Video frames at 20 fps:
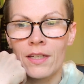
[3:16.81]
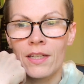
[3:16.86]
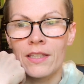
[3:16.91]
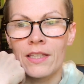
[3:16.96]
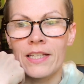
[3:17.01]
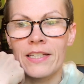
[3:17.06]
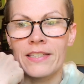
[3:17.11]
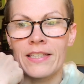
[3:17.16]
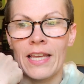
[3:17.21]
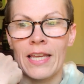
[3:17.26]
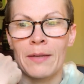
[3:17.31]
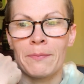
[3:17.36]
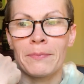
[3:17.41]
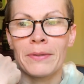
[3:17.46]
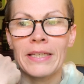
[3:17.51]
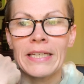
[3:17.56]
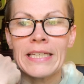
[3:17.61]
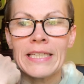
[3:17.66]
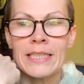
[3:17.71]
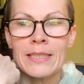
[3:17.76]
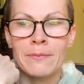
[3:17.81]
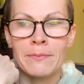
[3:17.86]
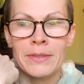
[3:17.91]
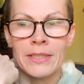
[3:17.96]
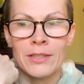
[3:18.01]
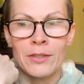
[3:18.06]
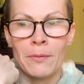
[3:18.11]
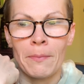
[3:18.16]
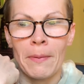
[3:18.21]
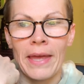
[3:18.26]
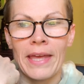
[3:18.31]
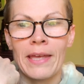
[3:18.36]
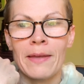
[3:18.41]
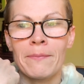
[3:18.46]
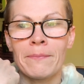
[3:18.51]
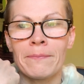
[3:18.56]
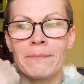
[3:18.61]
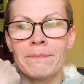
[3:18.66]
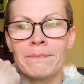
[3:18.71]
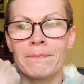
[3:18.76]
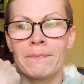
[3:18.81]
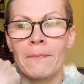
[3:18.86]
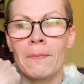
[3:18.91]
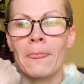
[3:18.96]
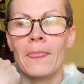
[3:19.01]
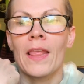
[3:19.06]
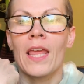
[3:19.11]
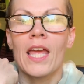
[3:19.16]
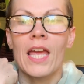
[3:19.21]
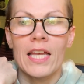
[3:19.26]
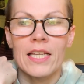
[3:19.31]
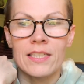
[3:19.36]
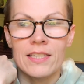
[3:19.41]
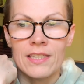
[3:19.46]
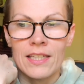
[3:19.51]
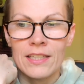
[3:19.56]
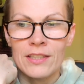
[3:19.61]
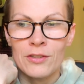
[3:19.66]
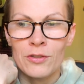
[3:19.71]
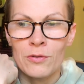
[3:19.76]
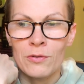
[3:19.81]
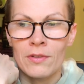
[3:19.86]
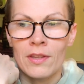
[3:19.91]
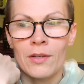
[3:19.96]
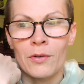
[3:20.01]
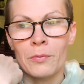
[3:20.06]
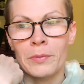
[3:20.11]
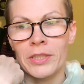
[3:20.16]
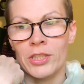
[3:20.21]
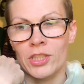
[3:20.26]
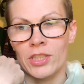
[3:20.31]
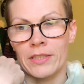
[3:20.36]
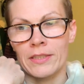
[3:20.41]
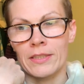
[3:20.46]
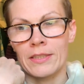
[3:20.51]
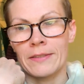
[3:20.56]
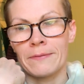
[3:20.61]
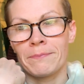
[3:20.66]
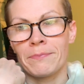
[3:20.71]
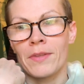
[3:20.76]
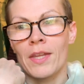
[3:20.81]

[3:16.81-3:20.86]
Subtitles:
They say, please, Mr. Beckham, and send you their wishes.